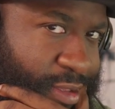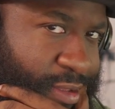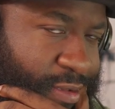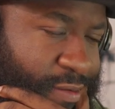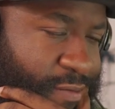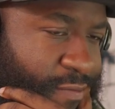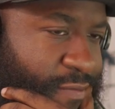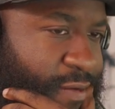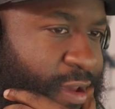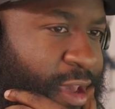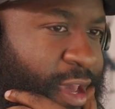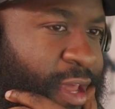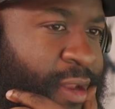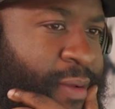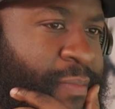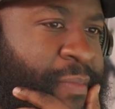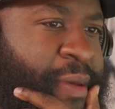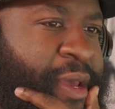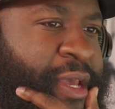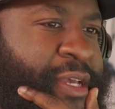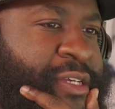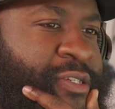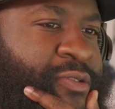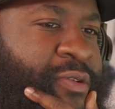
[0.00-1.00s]
I've had
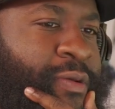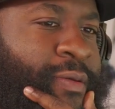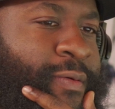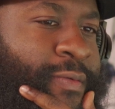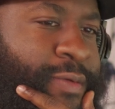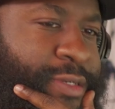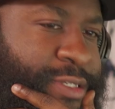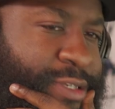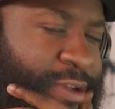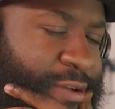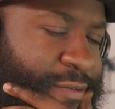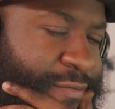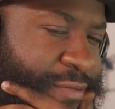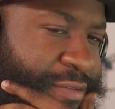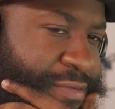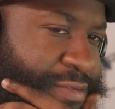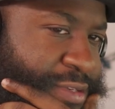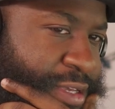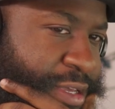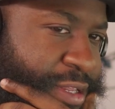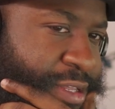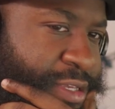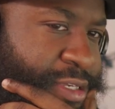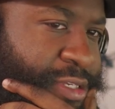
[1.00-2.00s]
mainstream conservatives
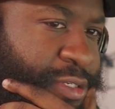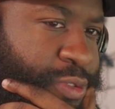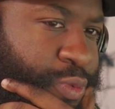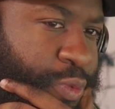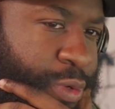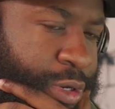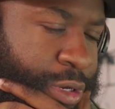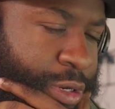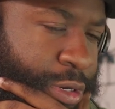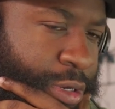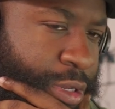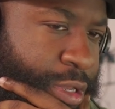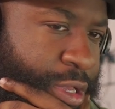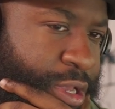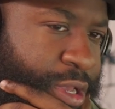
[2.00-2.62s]
say this as well,